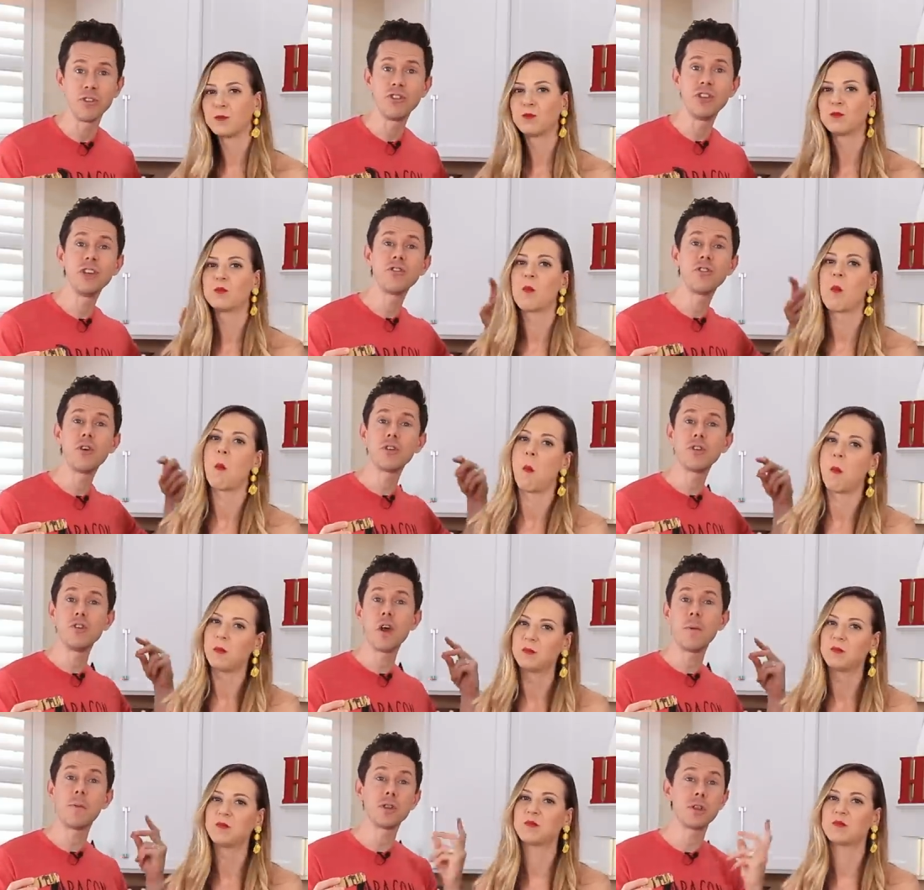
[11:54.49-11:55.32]
Speaker 1: She's
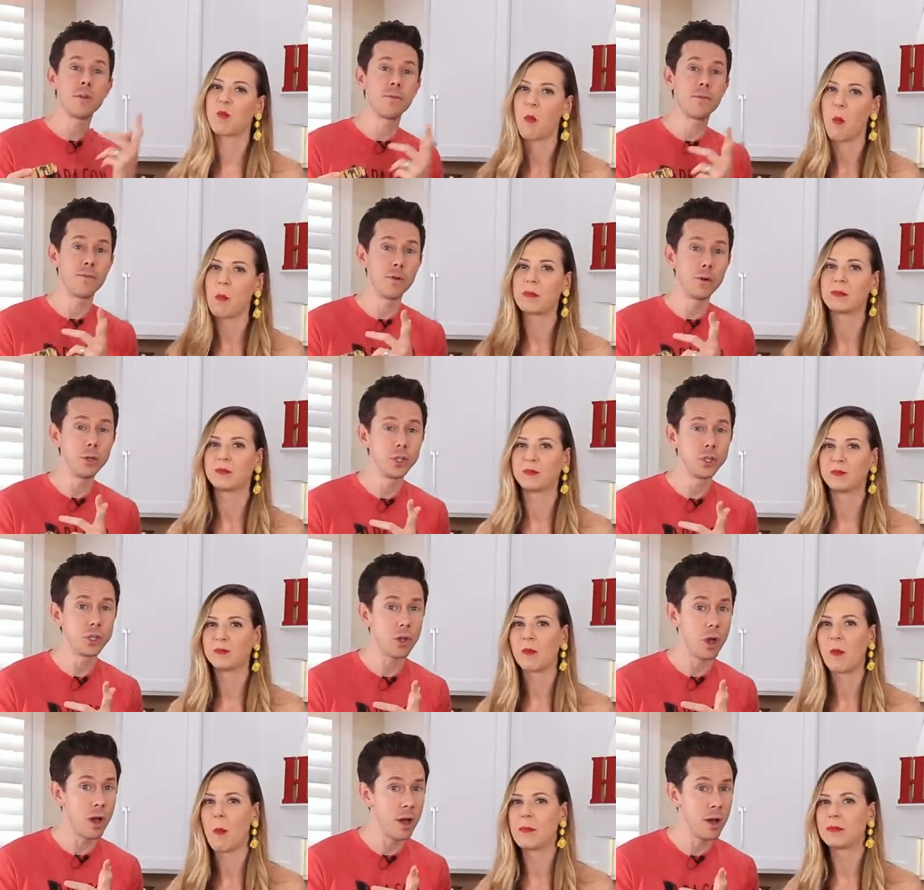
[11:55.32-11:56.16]
hooked you up with the
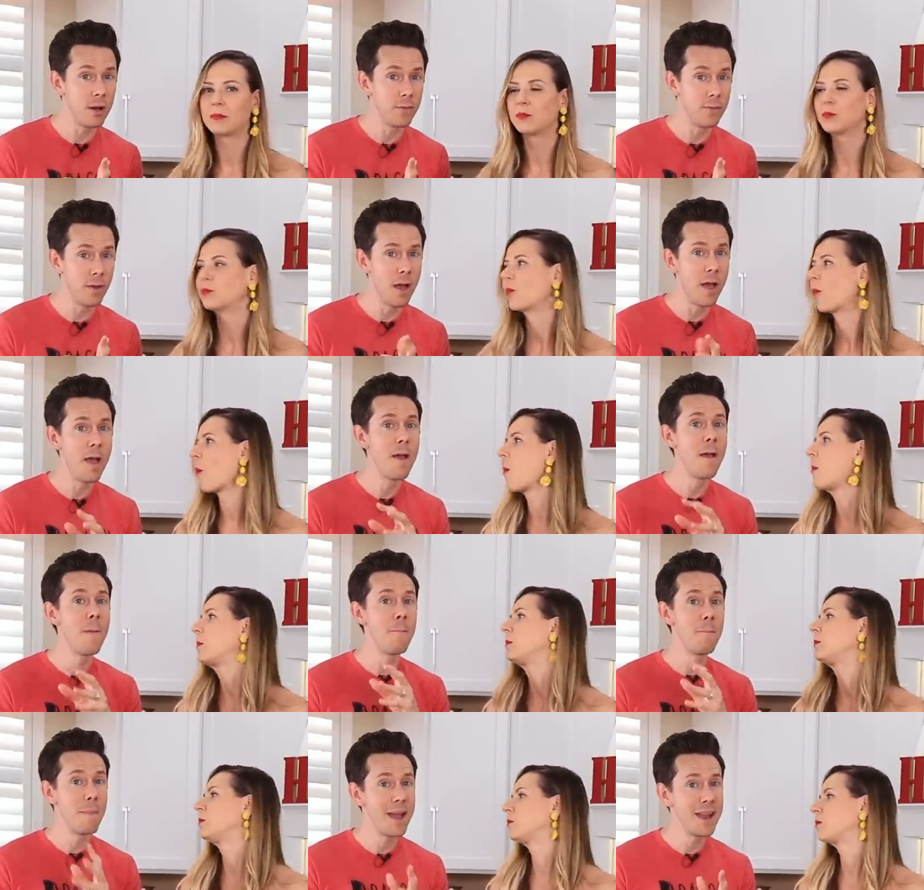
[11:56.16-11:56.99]
first of
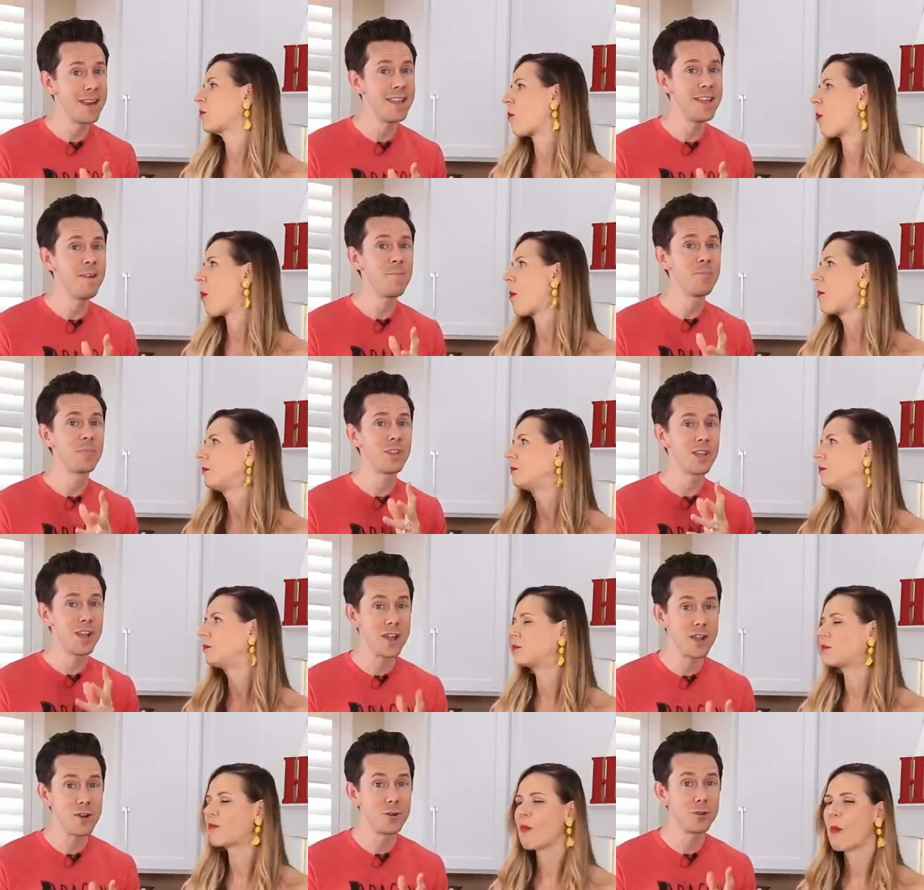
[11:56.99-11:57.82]
many
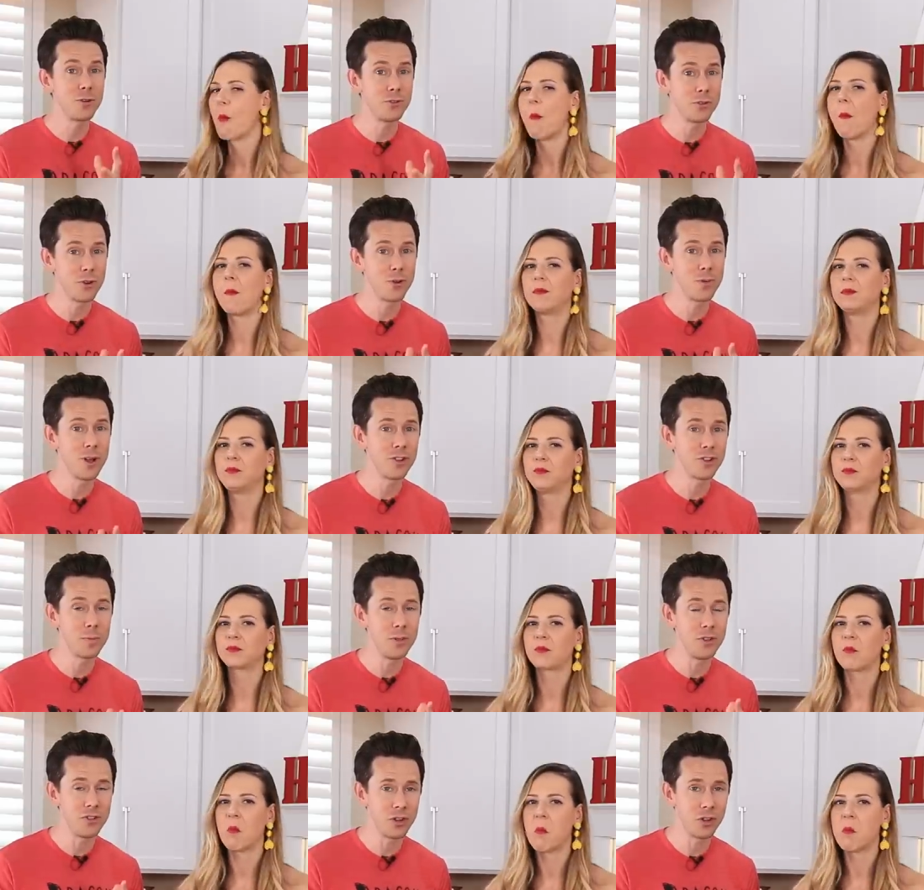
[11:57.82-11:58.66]
keto dessert
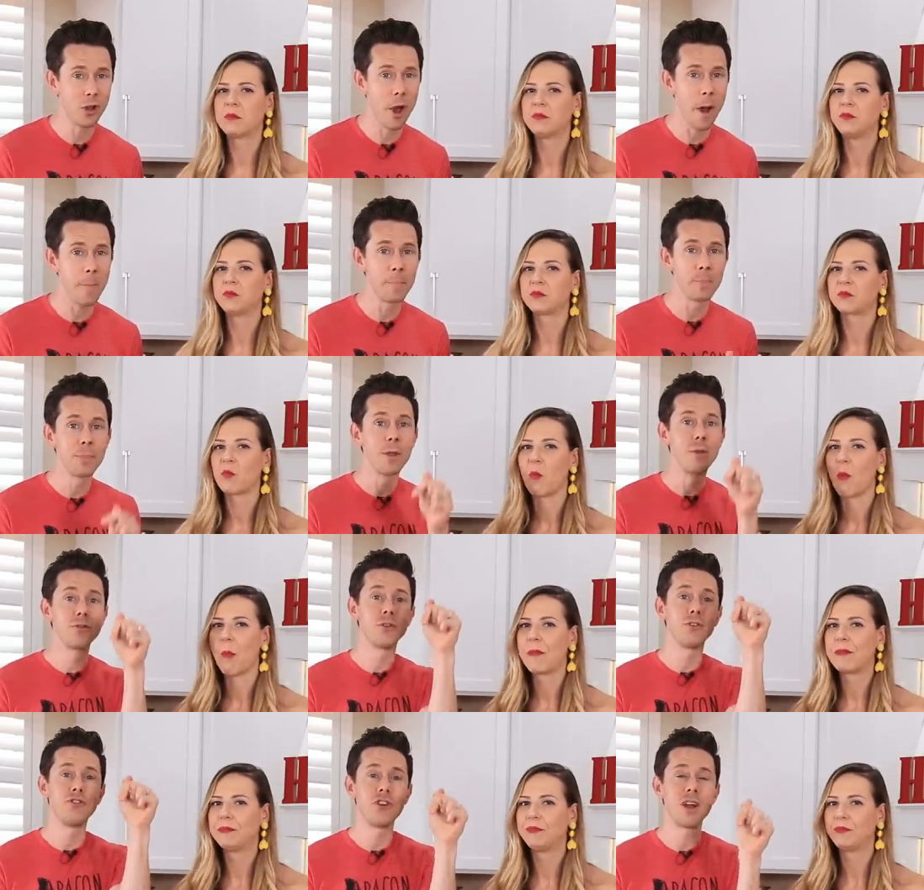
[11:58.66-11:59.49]
recipes to come.
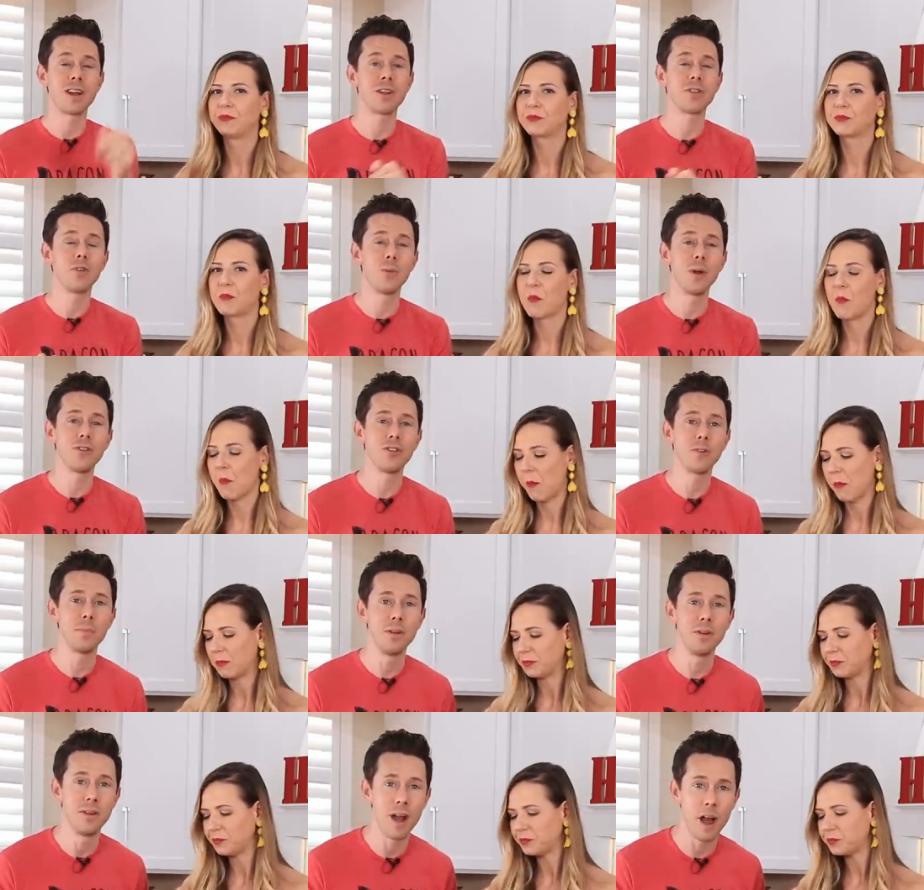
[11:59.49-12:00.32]
So check out the
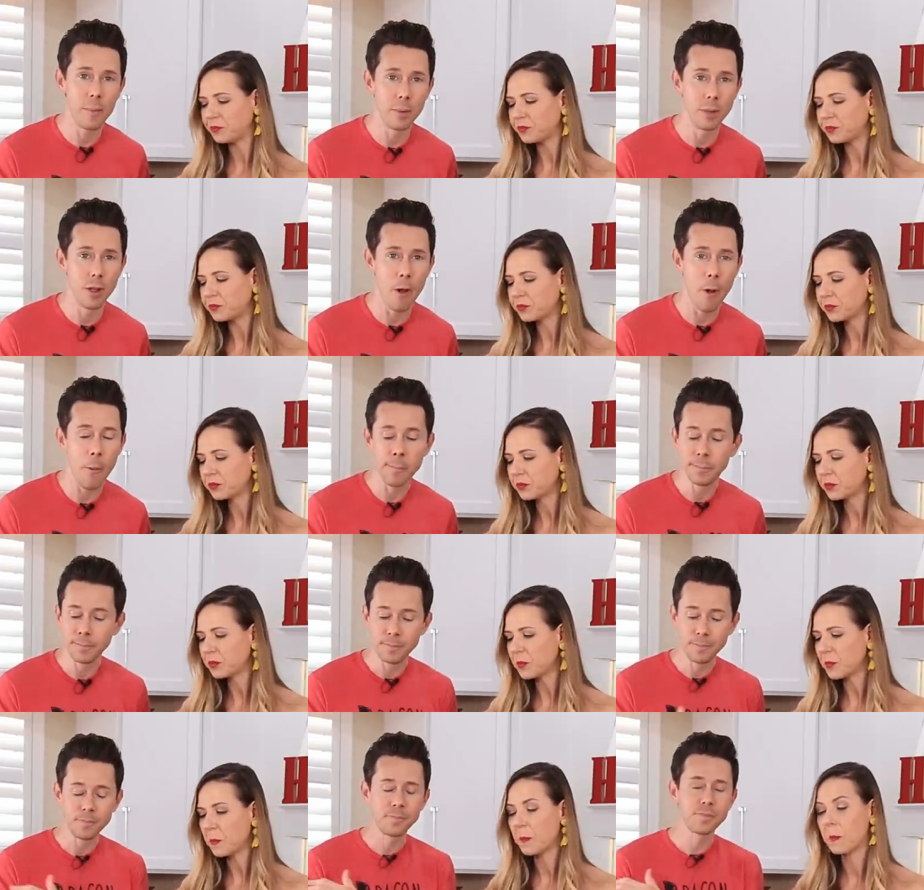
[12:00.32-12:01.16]
recipe down below.
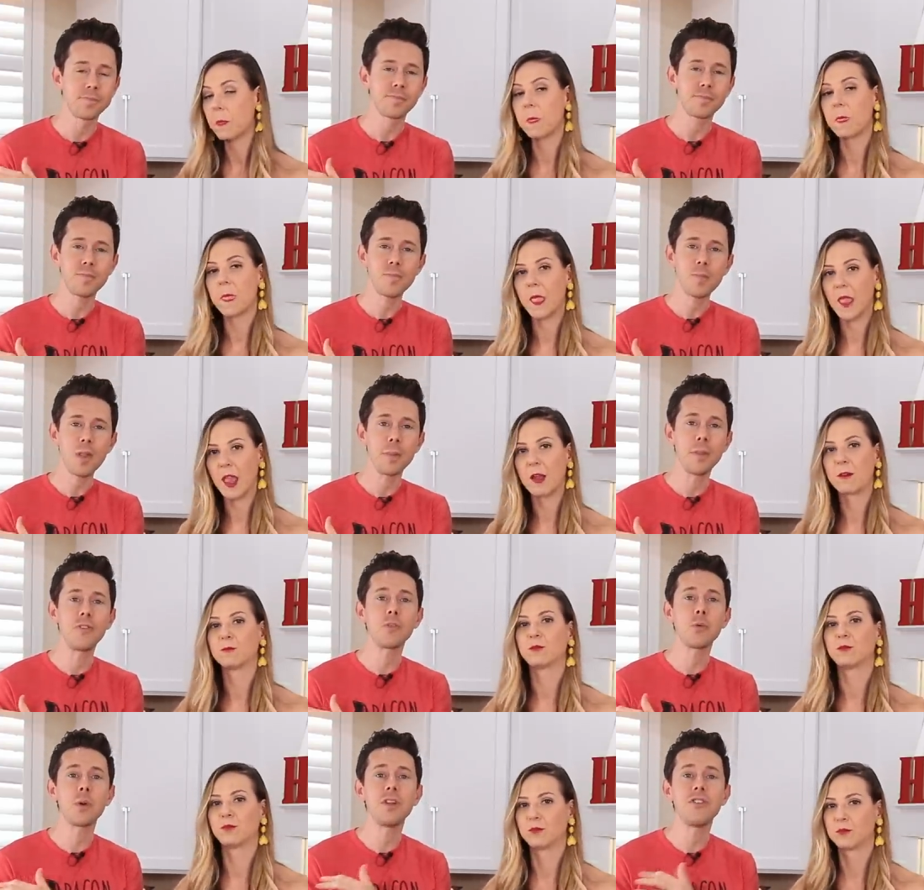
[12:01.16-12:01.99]

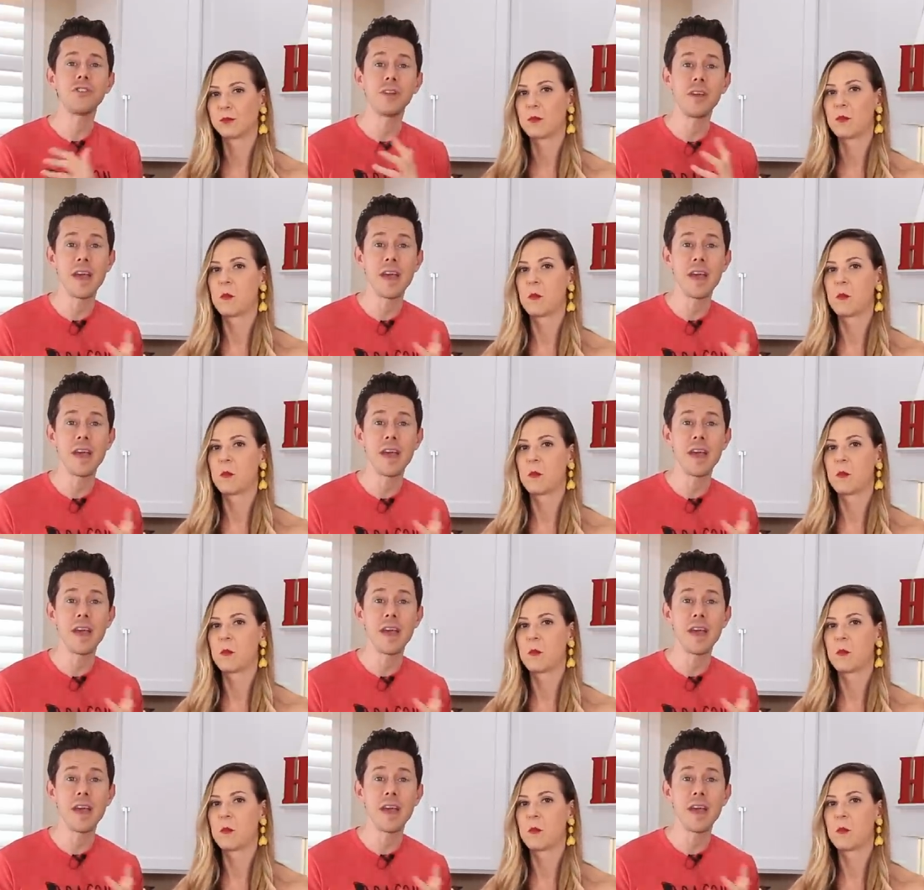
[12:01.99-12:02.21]
This one is